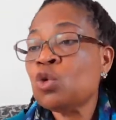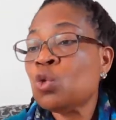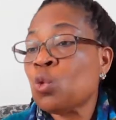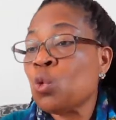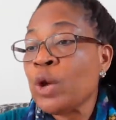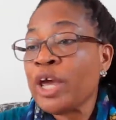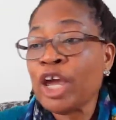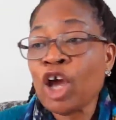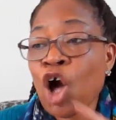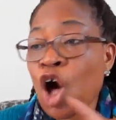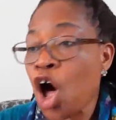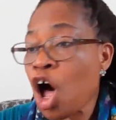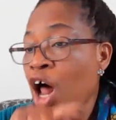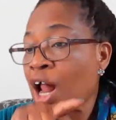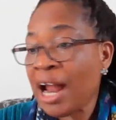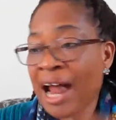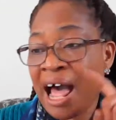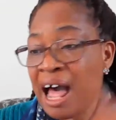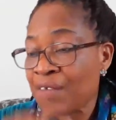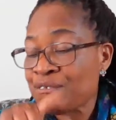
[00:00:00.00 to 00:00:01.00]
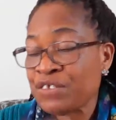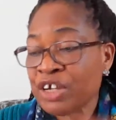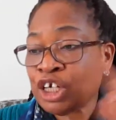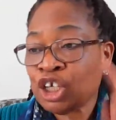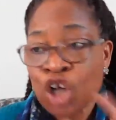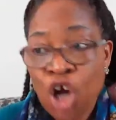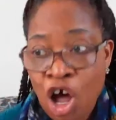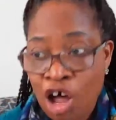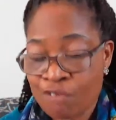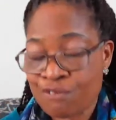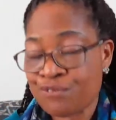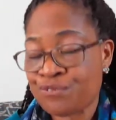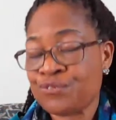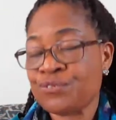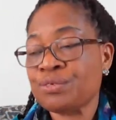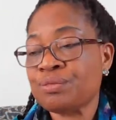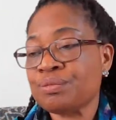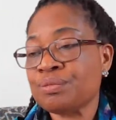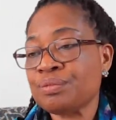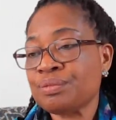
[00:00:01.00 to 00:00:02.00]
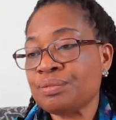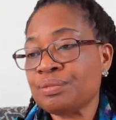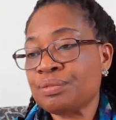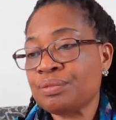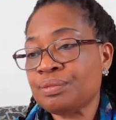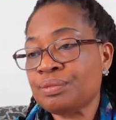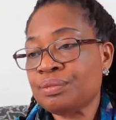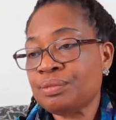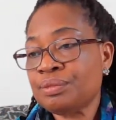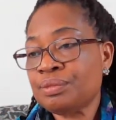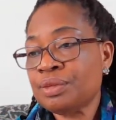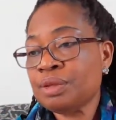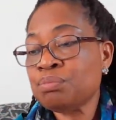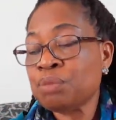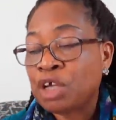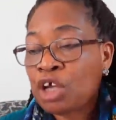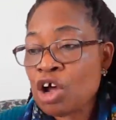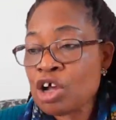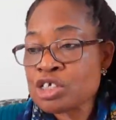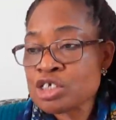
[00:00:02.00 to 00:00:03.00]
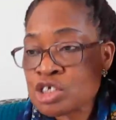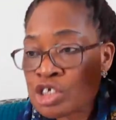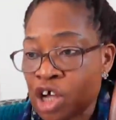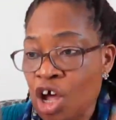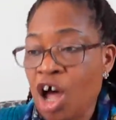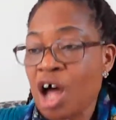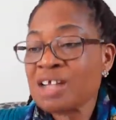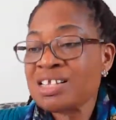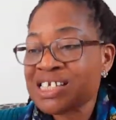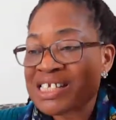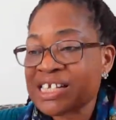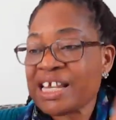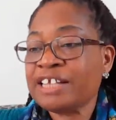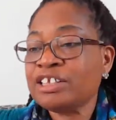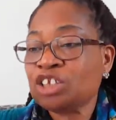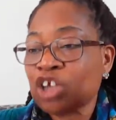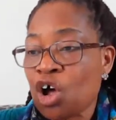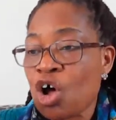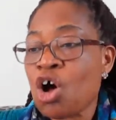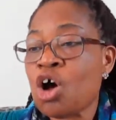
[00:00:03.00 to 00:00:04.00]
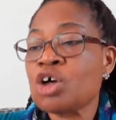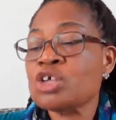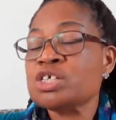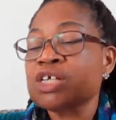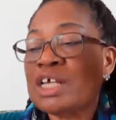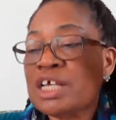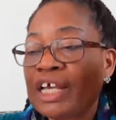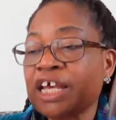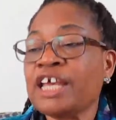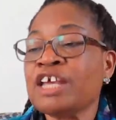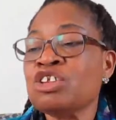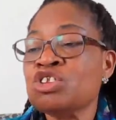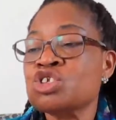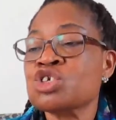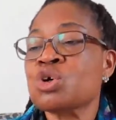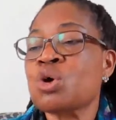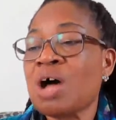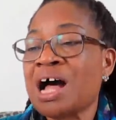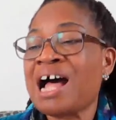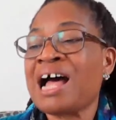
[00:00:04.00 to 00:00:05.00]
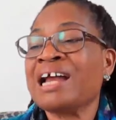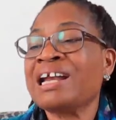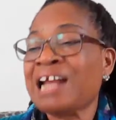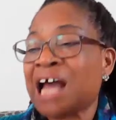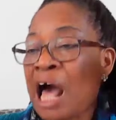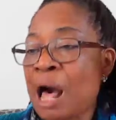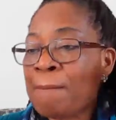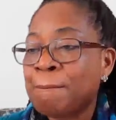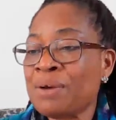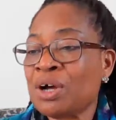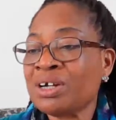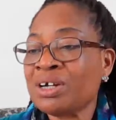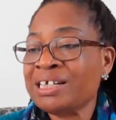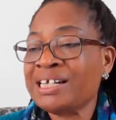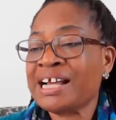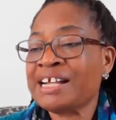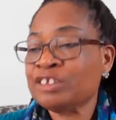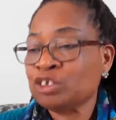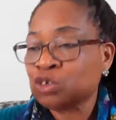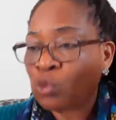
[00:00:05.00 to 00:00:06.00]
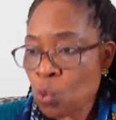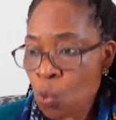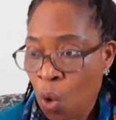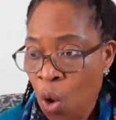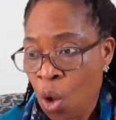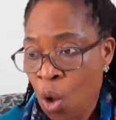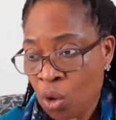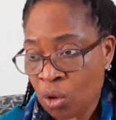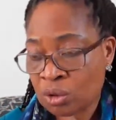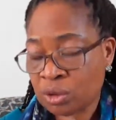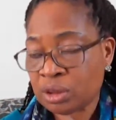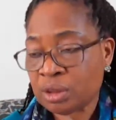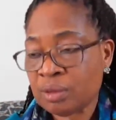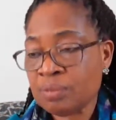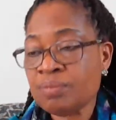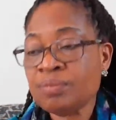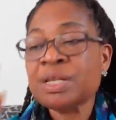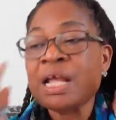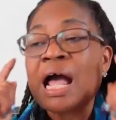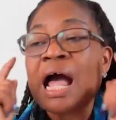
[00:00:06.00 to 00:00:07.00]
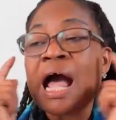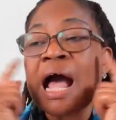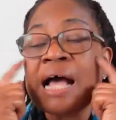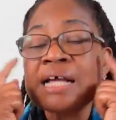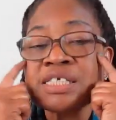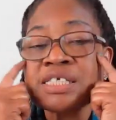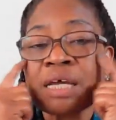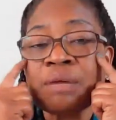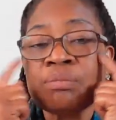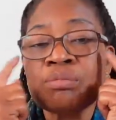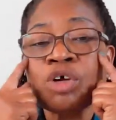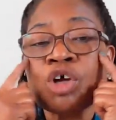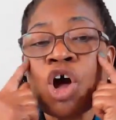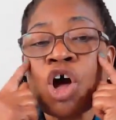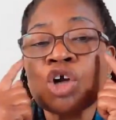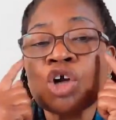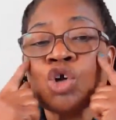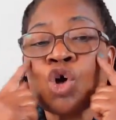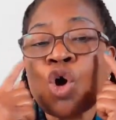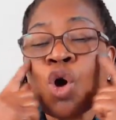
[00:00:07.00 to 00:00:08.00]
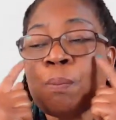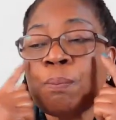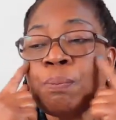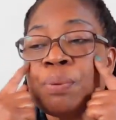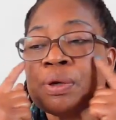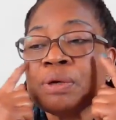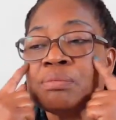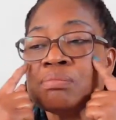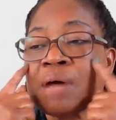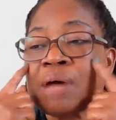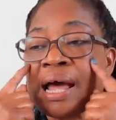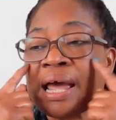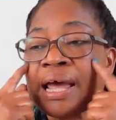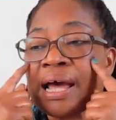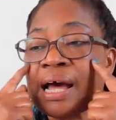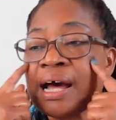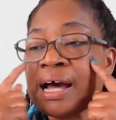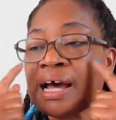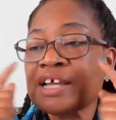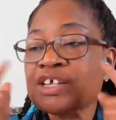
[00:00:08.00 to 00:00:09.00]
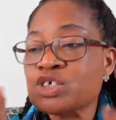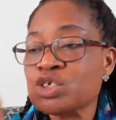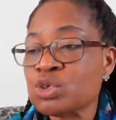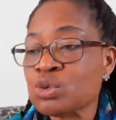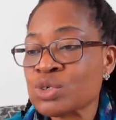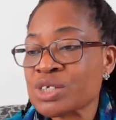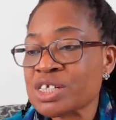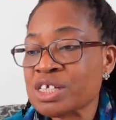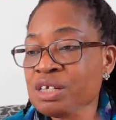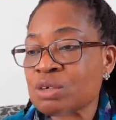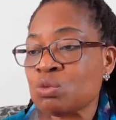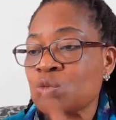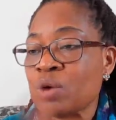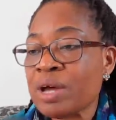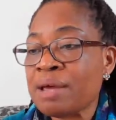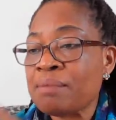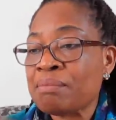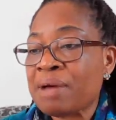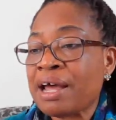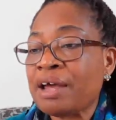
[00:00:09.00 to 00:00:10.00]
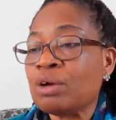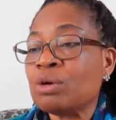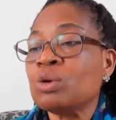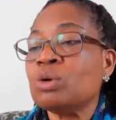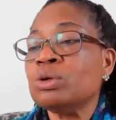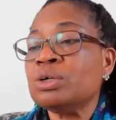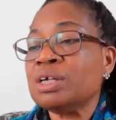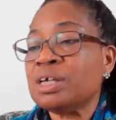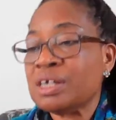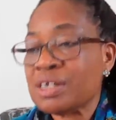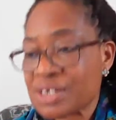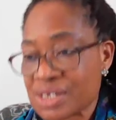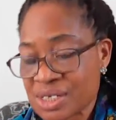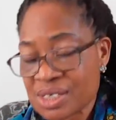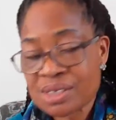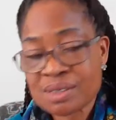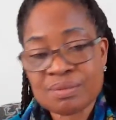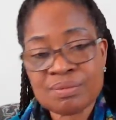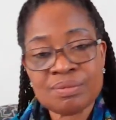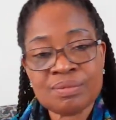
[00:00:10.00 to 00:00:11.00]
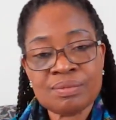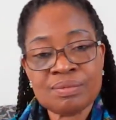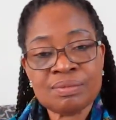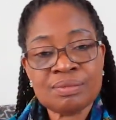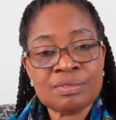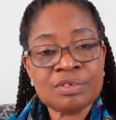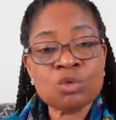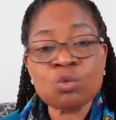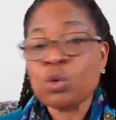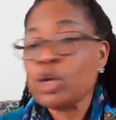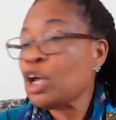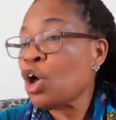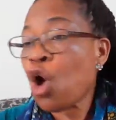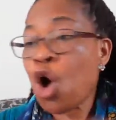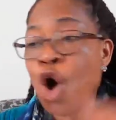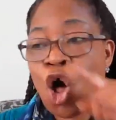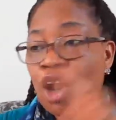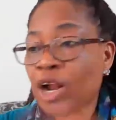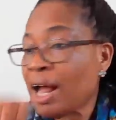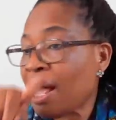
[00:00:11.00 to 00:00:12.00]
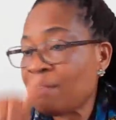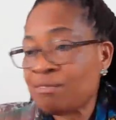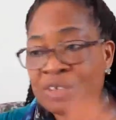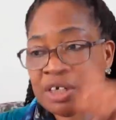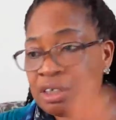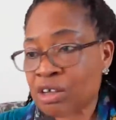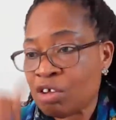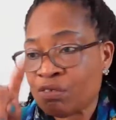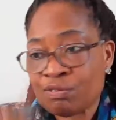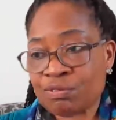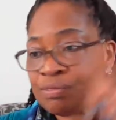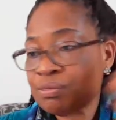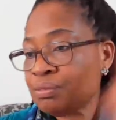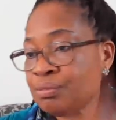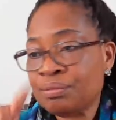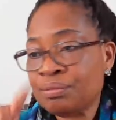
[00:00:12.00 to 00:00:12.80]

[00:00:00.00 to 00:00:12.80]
We all have enough because God sent us into an abundant world. Ask him, God, open my eyes to see where my own is. We all have enough.